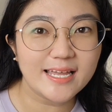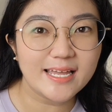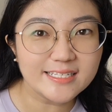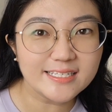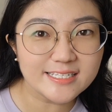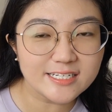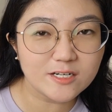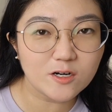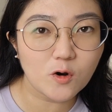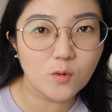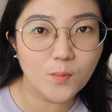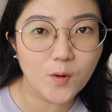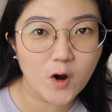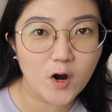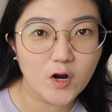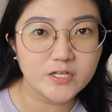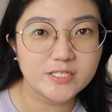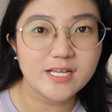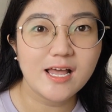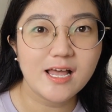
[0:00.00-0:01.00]
integral
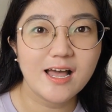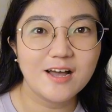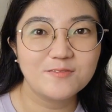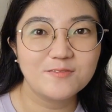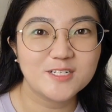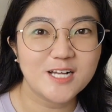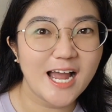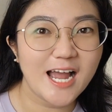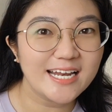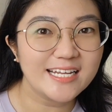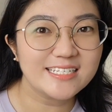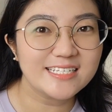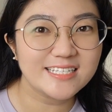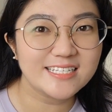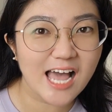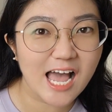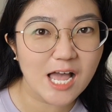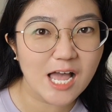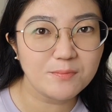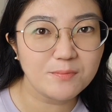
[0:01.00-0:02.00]
part of Chinese
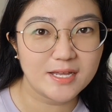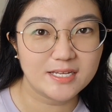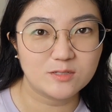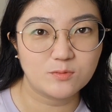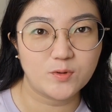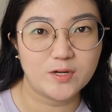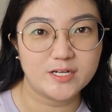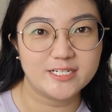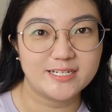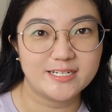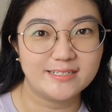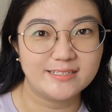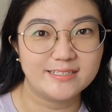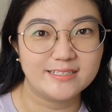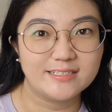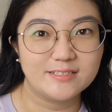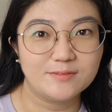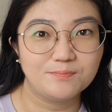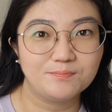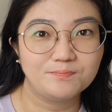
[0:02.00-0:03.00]
time
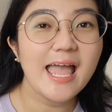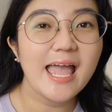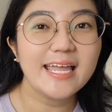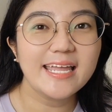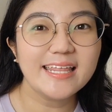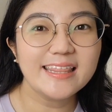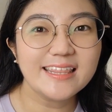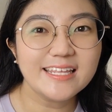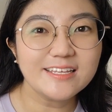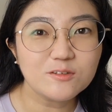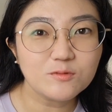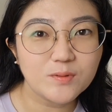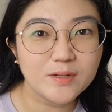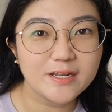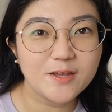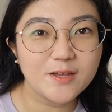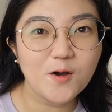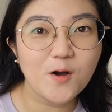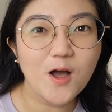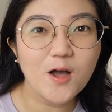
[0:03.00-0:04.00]
expressions. In this
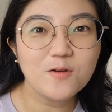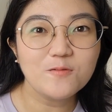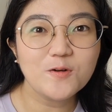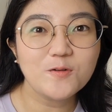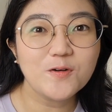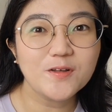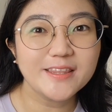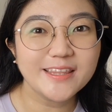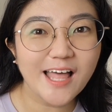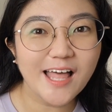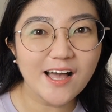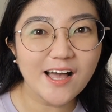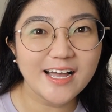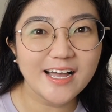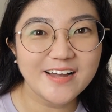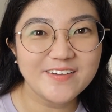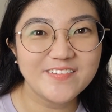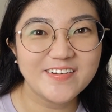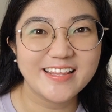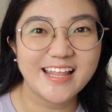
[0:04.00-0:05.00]
video, we will not
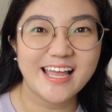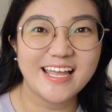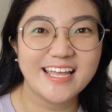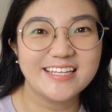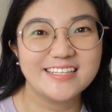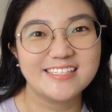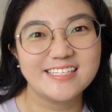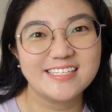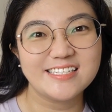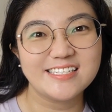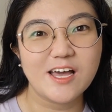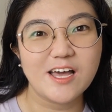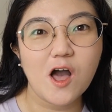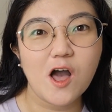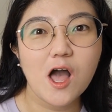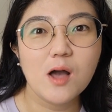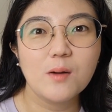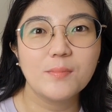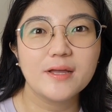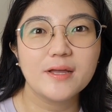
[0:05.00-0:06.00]
cover that in detail,
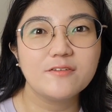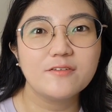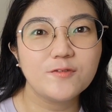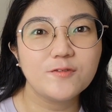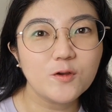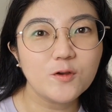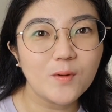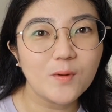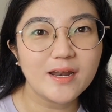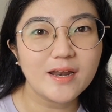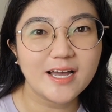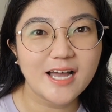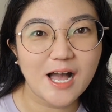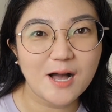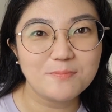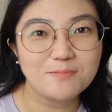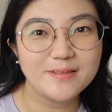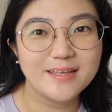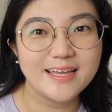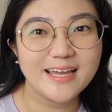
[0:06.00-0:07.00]
but if you want a
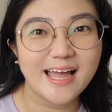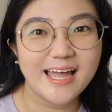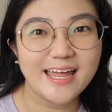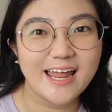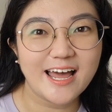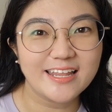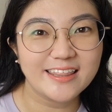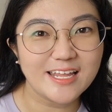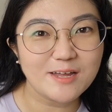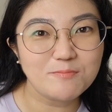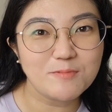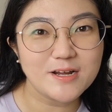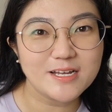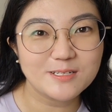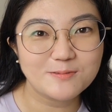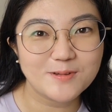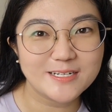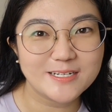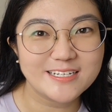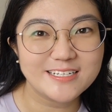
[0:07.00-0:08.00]
complete guide on number
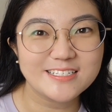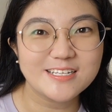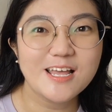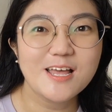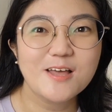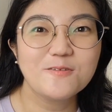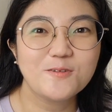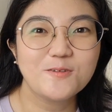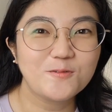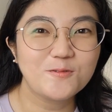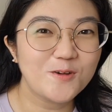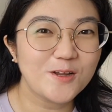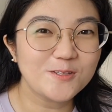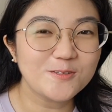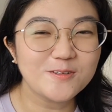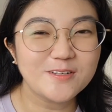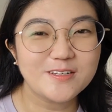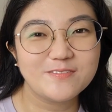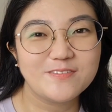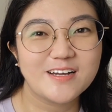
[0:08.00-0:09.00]
expressions, feel free
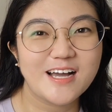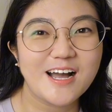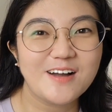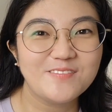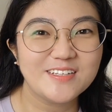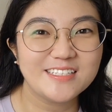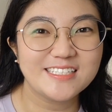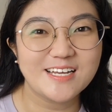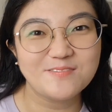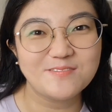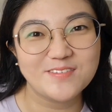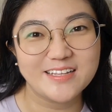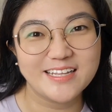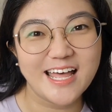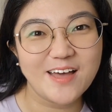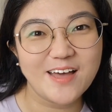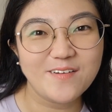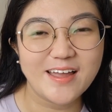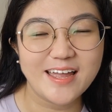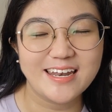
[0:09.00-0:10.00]
to leave a comment down
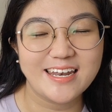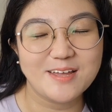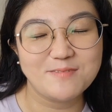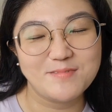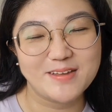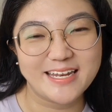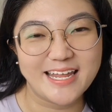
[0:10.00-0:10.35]
below and let me